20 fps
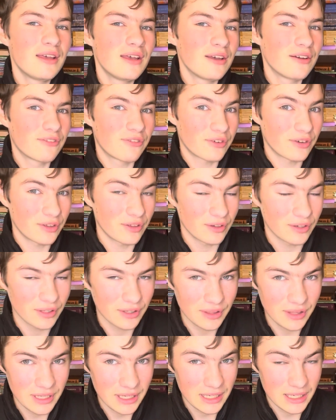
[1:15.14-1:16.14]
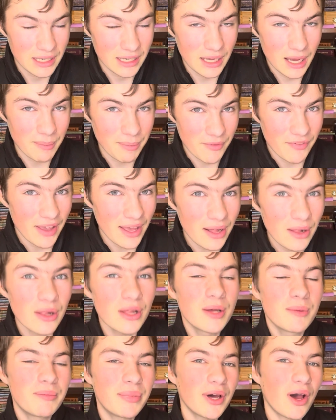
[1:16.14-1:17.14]
for the cup of ale,
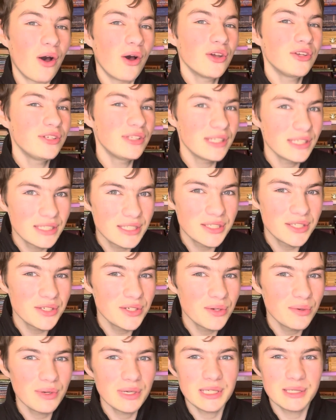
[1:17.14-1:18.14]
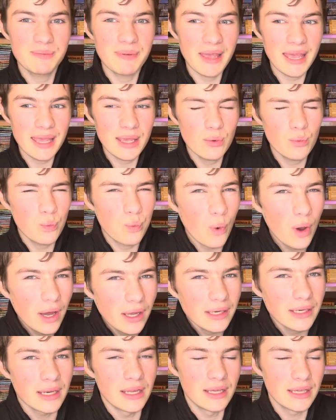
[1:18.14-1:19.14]
but all you need to do is pay
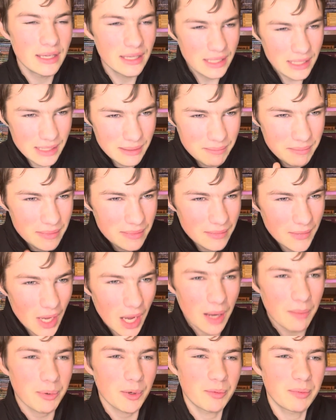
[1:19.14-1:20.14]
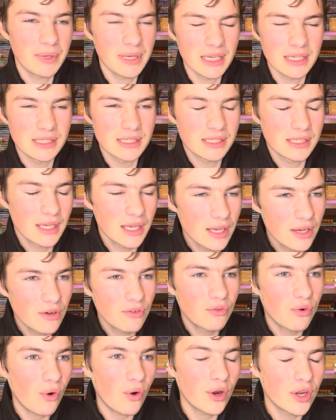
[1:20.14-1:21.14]
1 copper piece,
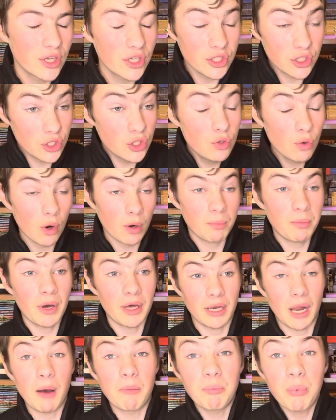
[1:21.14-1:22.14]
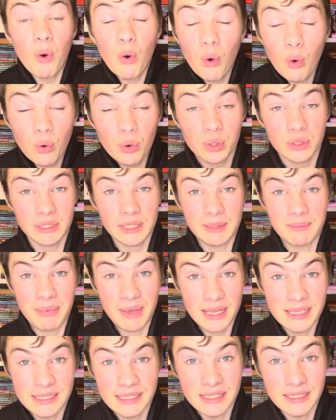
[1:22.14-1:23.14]
for you are but a poorly
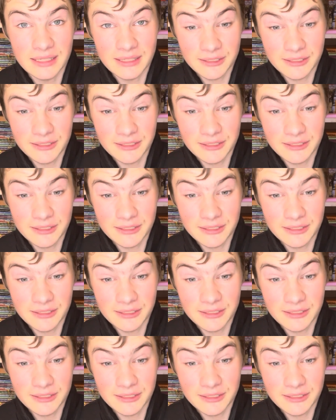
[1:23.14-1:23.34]
peasant.